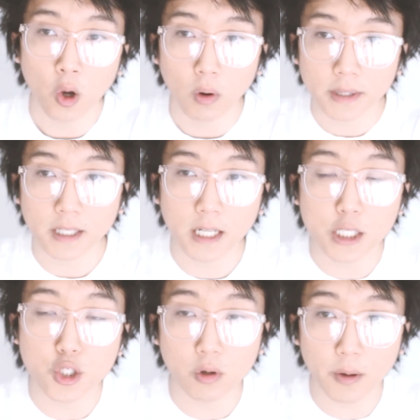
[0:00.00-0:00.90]
One thing that I
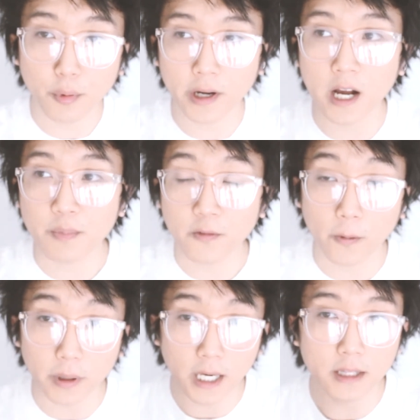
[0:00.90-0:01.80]
do want to point out before
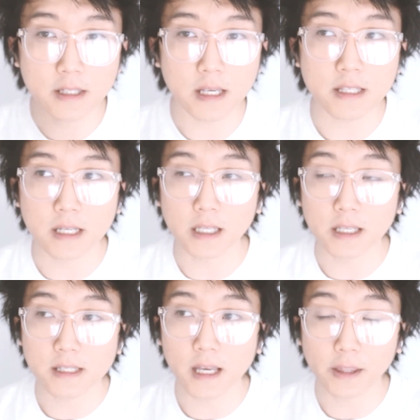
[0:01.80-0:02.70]
we end this lesson
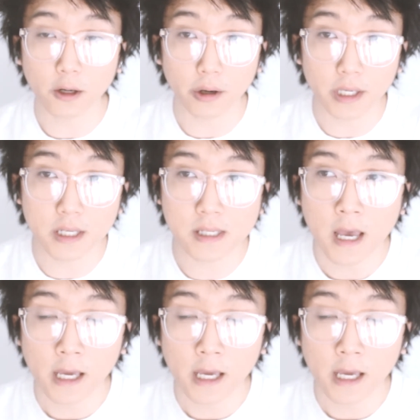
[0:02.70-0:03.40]
is that there is